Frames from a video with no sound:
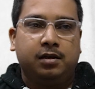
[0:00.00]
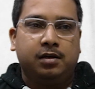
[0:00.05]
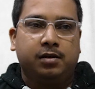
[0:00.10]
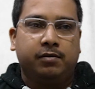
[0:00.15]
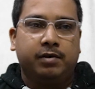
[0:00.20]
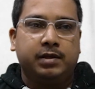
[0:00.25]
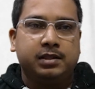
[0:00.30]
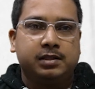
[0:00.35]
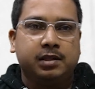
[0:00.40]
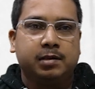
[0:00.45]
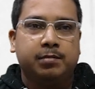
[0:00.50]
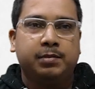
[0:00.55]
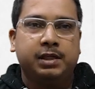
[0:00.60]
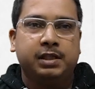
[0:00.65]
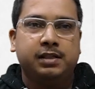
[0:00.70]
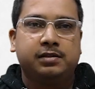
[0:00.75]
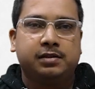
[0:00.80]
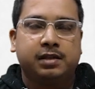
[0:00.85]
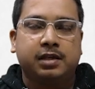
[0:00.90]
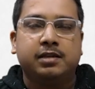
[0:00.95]
when somebody
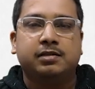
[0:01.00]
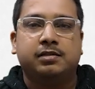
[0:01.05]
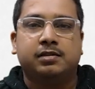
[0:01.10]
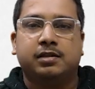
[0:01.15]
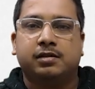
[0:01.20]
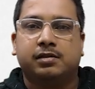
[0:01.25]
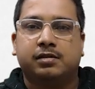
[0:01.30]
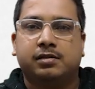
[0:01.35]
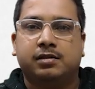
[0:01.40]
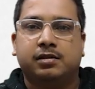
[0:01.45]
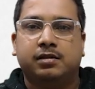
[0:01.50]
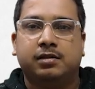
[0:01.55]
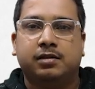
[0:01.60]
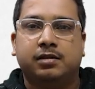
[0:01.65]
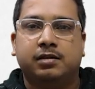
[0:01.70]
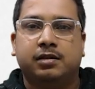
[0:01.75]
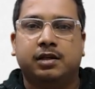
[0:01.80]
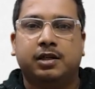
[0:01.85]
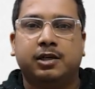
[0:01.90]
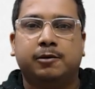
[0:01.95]
says this,
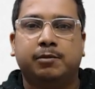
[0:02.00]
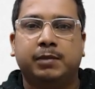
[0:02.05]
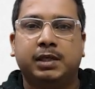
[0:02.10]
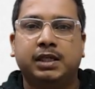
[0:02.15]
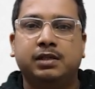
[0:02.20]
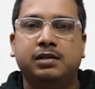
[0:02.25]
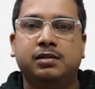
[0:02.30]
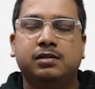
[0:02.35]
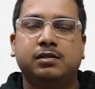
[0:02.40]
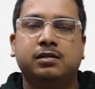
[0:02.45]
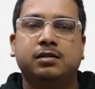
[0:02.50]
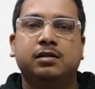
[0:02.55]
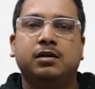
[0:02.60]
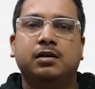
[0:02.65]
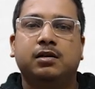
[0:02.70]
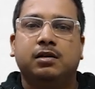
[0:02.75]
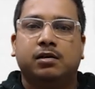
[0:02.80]
it means